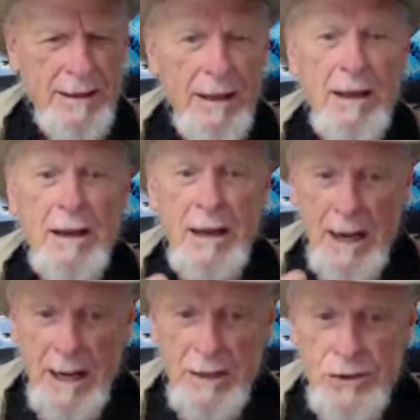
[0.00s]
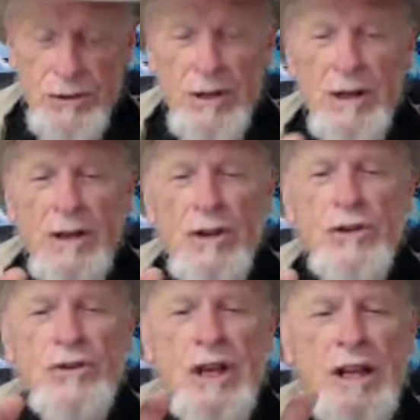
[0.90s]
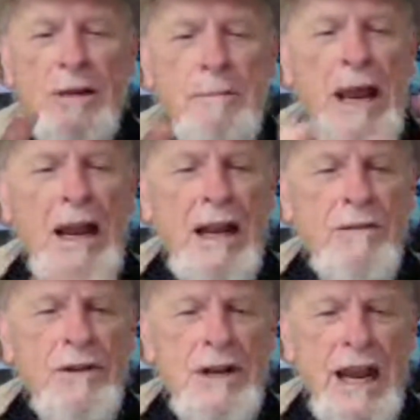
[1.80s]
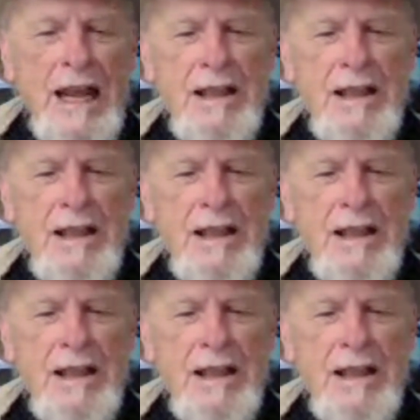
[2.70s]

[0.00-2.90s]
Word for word: Yes, you see, the penalty for death